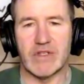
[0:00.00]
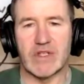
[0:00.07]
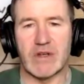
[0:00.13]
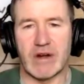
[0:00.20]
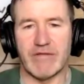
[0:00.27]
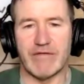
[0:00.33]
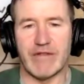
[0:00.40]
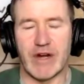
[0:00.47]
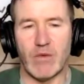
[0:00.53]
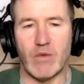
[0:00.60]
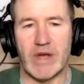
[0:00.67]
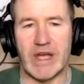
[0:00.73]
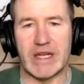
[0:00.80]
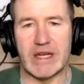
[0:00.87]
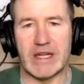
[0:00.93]
sort of
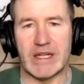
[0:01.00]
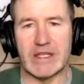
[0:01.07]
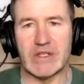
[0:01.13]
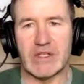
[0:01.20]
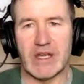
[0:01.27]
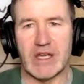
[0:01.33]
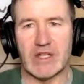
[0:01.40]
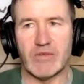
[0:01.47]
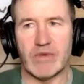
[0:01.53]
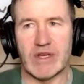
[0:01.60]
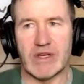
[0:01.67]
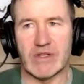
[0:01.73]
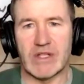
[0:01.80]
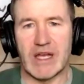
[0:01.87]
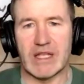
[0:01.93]
very wet at any stage,
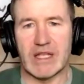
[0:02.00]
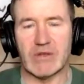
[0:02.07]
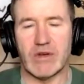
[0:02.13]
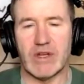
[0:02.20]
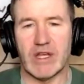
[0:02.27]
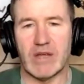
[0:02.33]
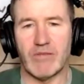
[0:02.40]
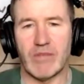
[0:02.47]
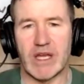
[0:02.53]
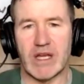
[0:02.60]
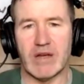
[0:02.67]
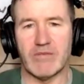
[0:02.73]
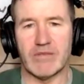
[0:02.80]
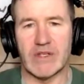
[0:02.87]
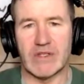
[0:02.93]
because that's where you can
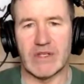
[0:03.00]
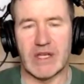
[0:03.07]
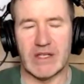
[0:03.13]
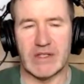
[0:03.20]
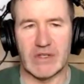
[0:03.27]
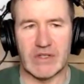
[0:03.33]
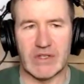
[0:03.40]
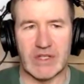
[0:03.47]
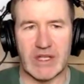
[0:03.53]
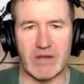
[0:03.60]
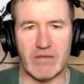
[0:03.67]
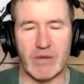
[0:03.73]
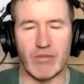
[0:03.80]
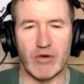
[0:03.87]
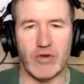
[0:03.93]
pick up diseases. They
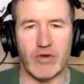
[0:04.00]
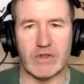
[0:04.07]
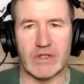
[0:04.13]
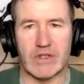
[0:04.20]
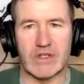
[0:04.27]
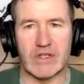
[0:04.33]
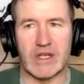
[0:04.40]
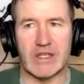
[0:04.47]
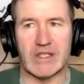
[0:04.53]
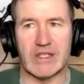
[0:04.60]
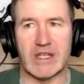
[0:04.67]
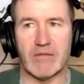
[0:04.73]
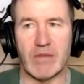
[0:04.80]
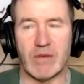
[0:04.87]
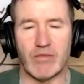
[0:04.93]
can be prone to
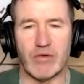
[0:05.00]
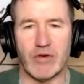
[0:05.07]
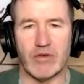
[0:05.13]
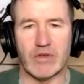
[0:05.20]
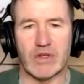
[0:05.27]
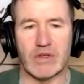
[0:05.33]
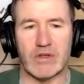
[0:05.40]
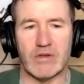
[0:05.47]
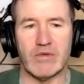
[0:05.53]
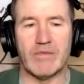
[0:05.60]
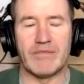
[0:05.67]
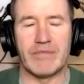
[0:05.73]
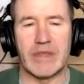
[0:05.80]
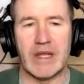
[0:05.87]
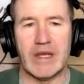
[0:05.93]
disease, they can be prone to